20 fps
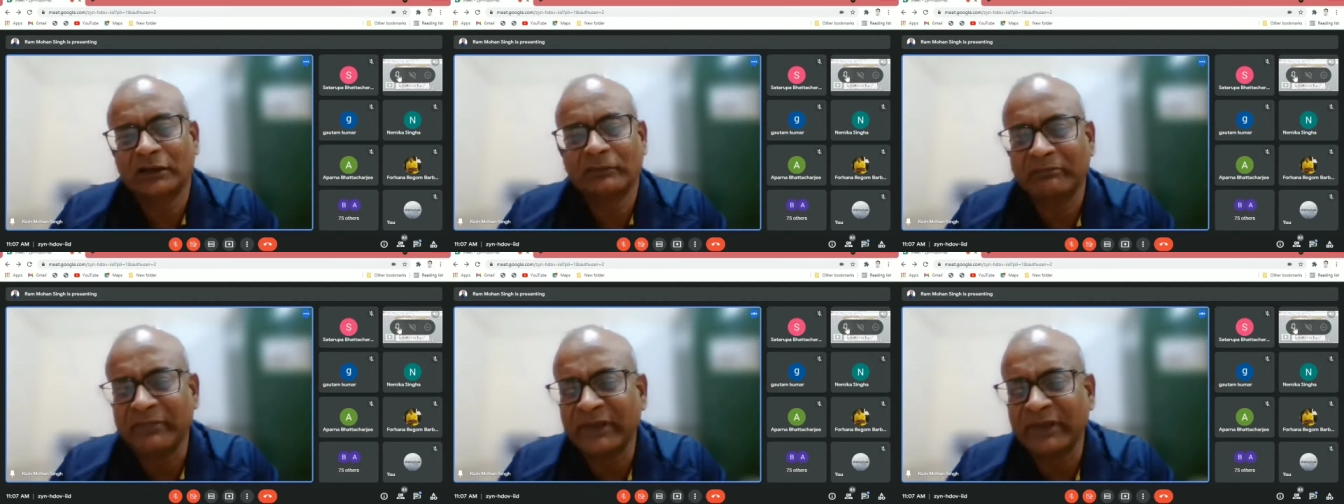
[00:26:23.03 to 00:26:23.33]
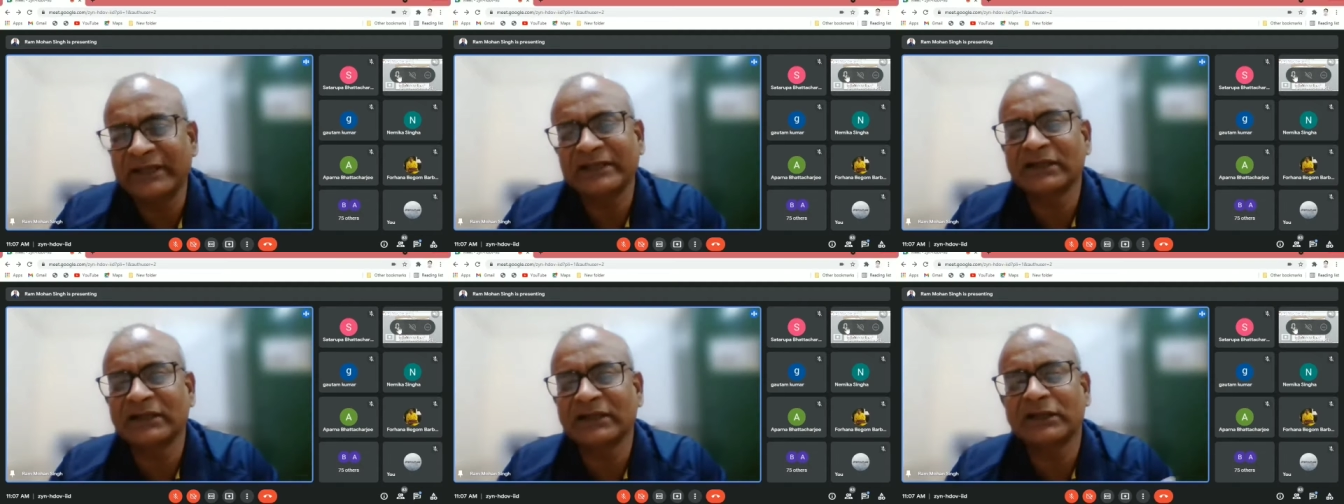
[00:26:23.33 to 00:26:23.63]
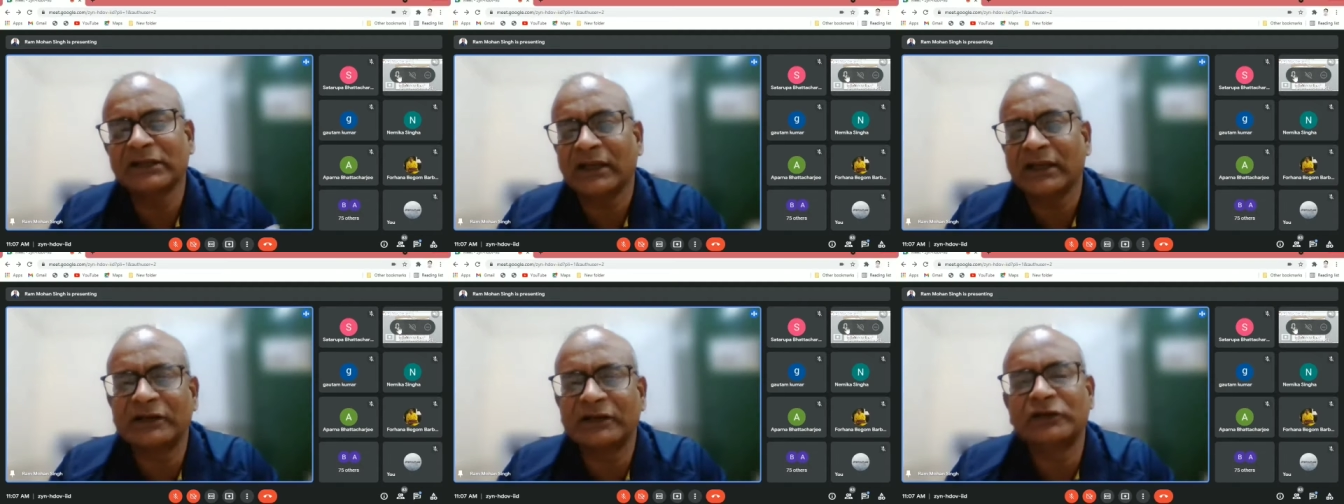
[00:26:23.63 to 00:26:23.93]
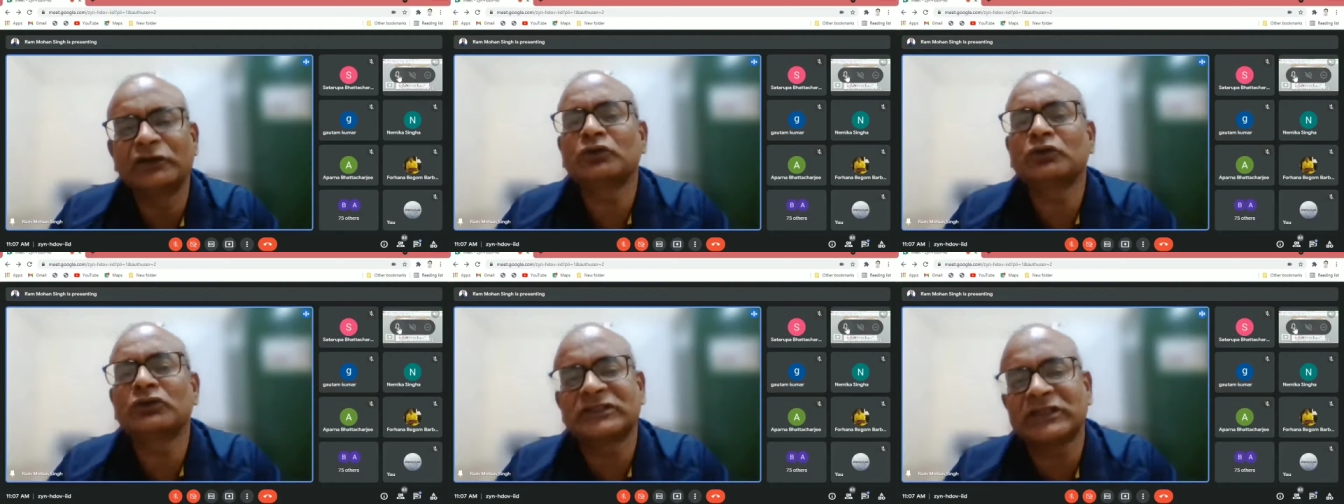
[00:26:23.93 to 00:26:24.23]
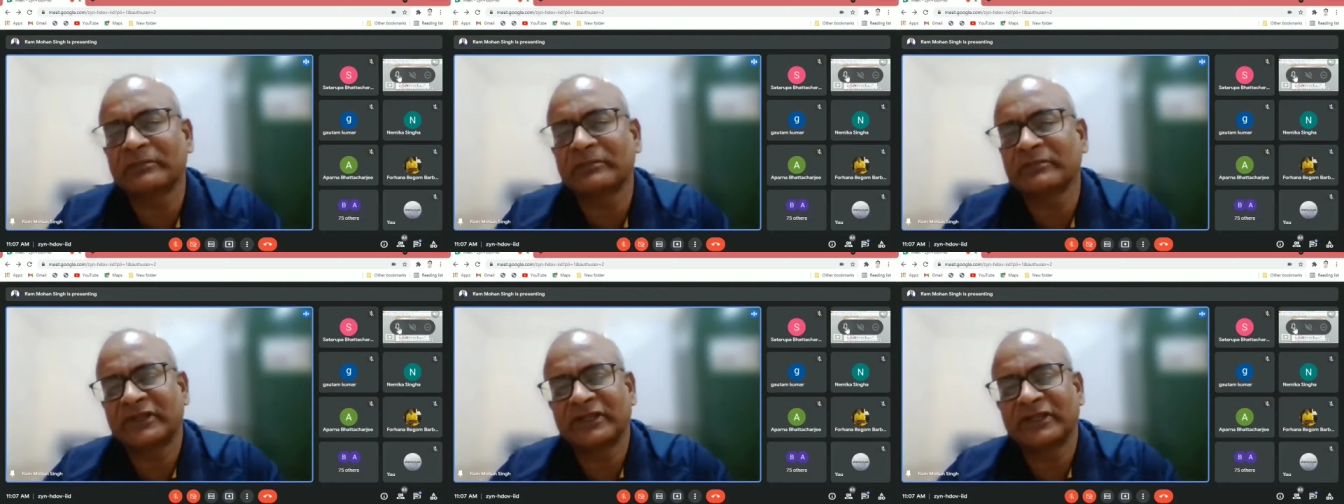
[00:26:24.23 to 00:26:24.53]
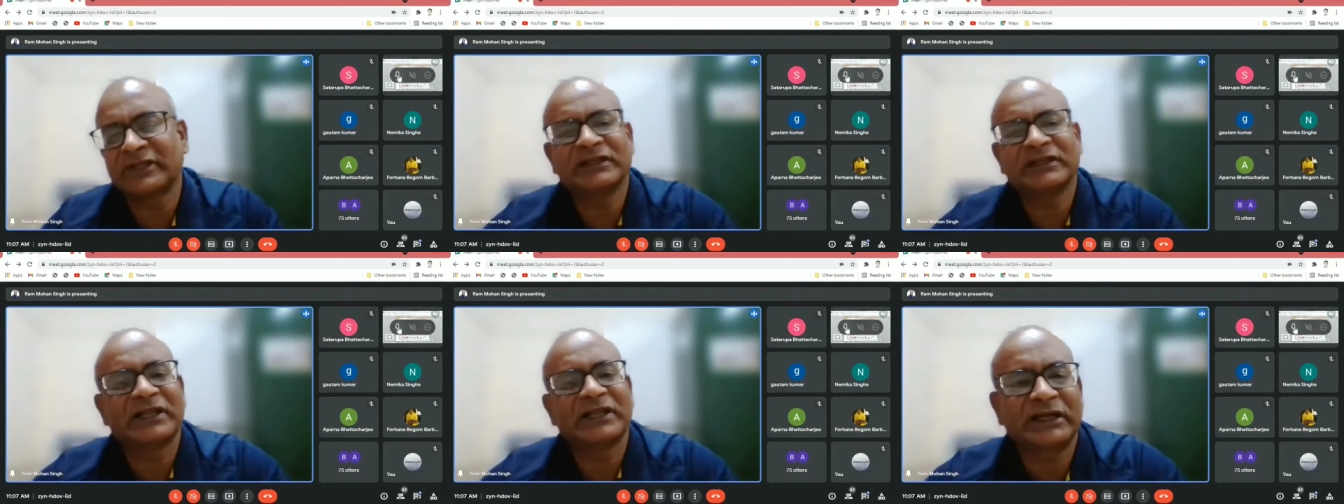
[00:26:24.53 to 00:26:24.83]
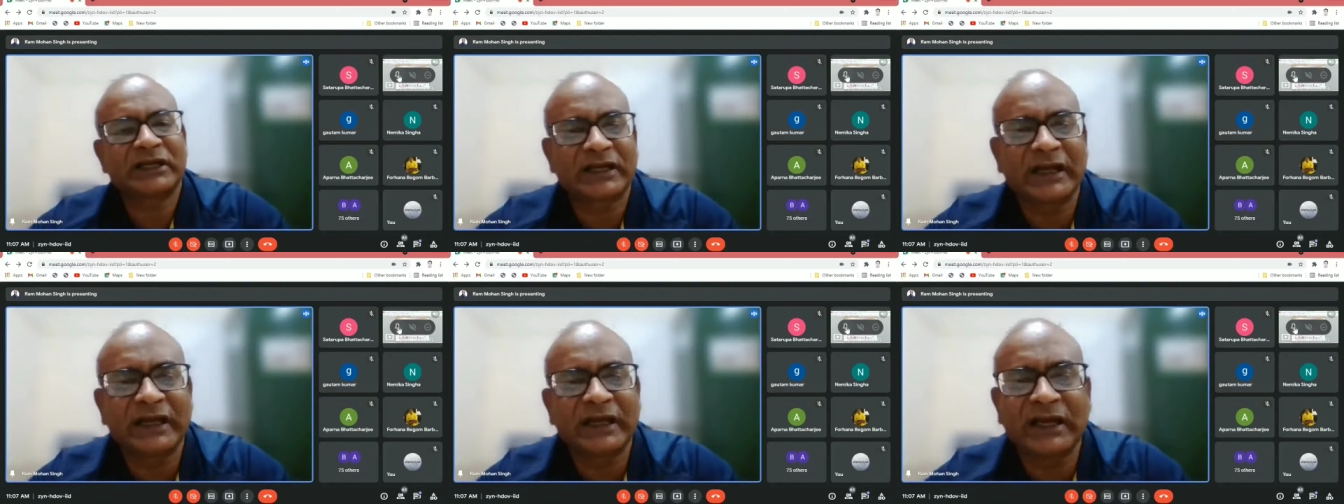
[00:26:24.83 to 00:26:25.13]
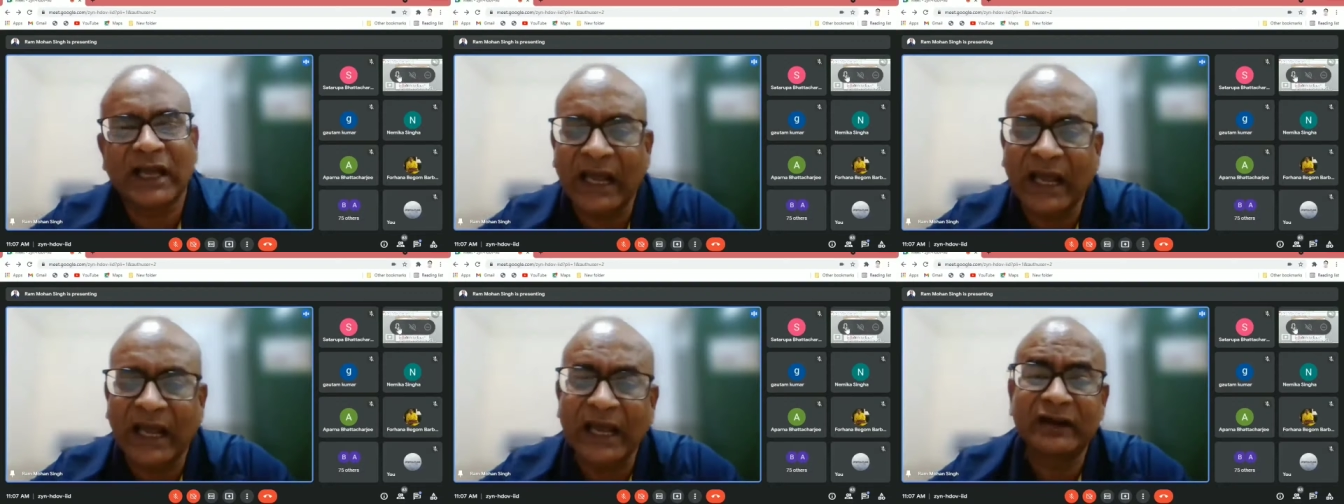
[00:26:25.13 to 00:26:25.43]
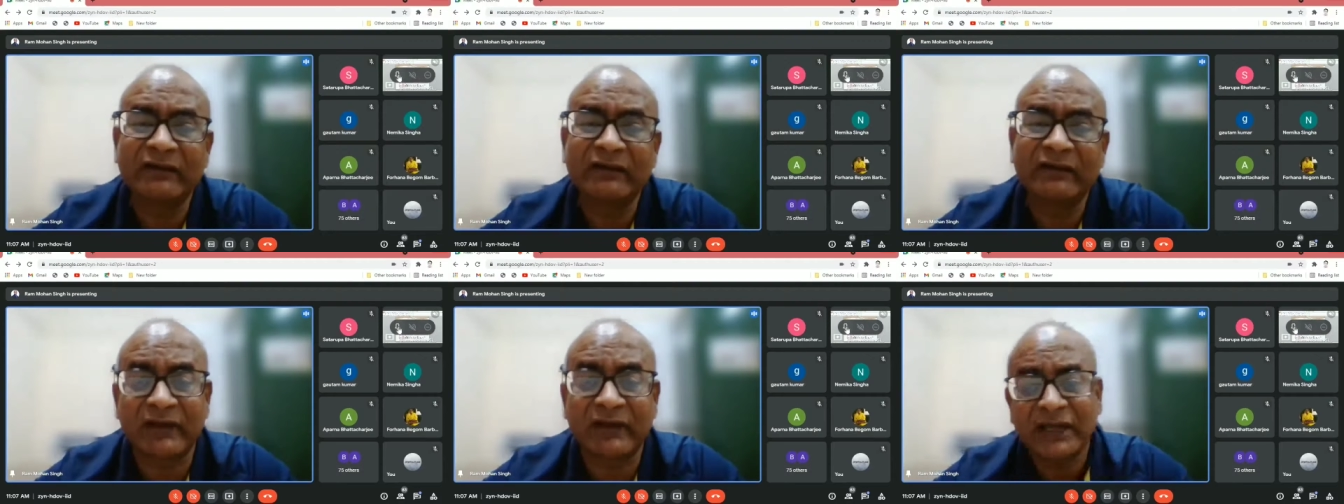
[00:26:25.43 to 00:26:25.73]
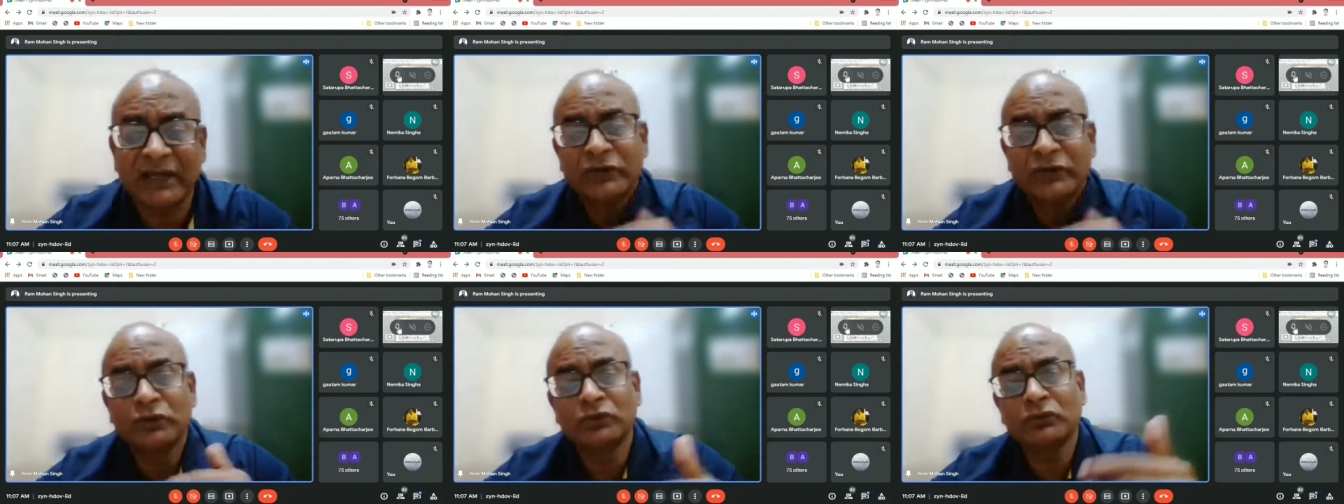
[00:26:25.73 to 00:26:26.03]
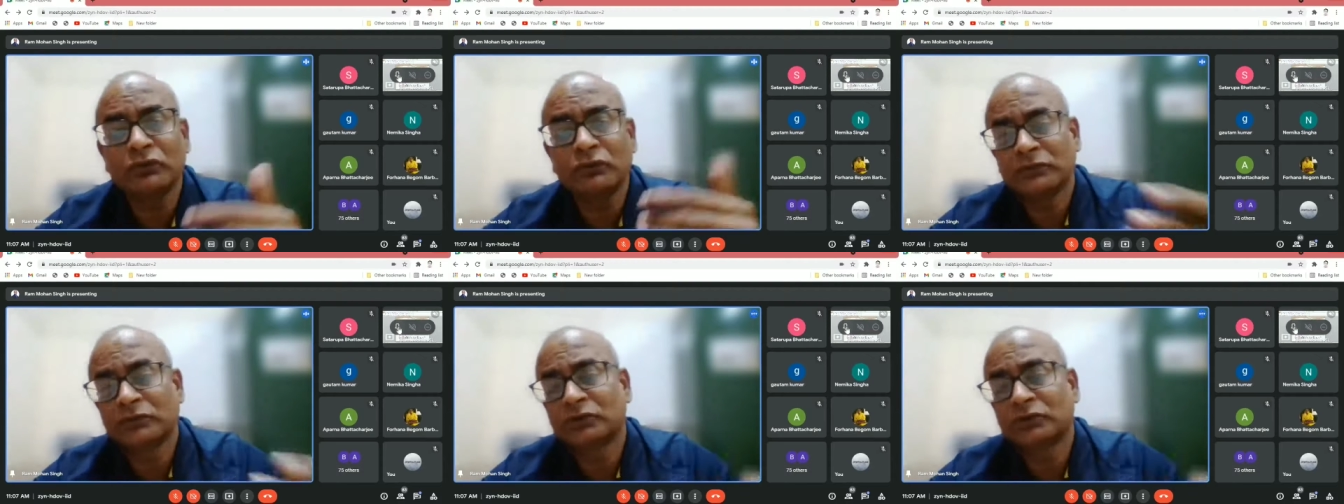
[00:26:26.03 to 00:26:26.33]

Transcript: mingle and do something that can add value